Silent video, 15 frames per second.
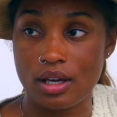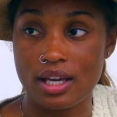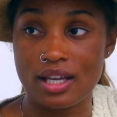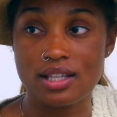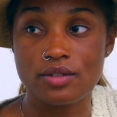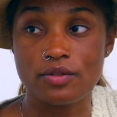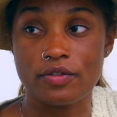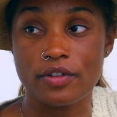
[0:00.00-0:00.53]

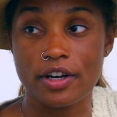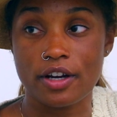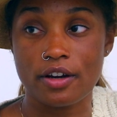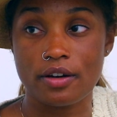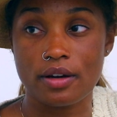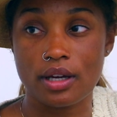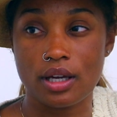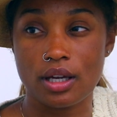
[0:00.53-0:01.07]
It's
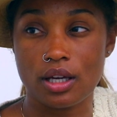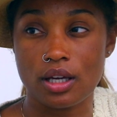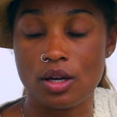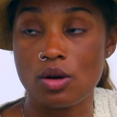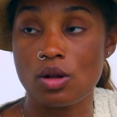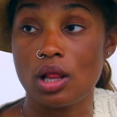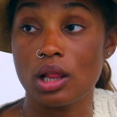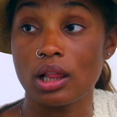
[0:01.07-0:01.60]

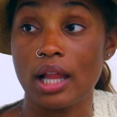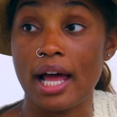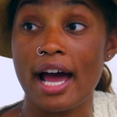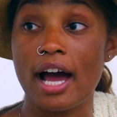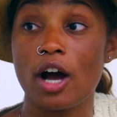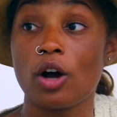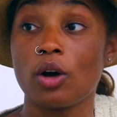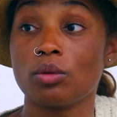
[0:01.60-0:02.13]
very
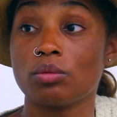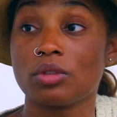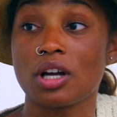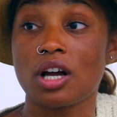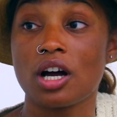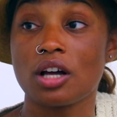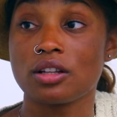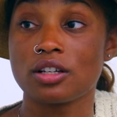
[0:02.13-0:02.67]
loud.
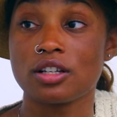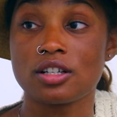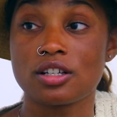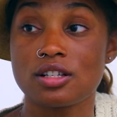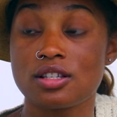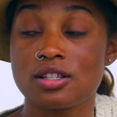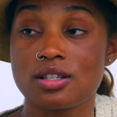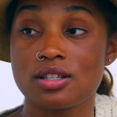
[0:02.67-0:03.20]
The
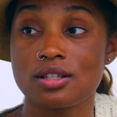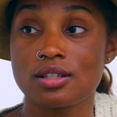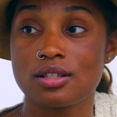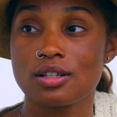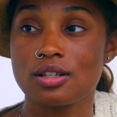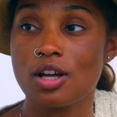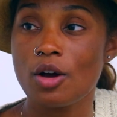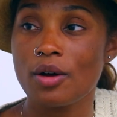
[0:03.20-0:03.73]
colors.
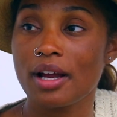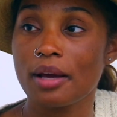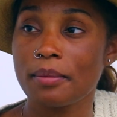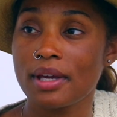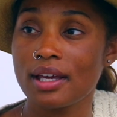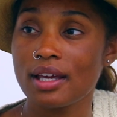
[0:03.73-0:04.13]
You know what I mean?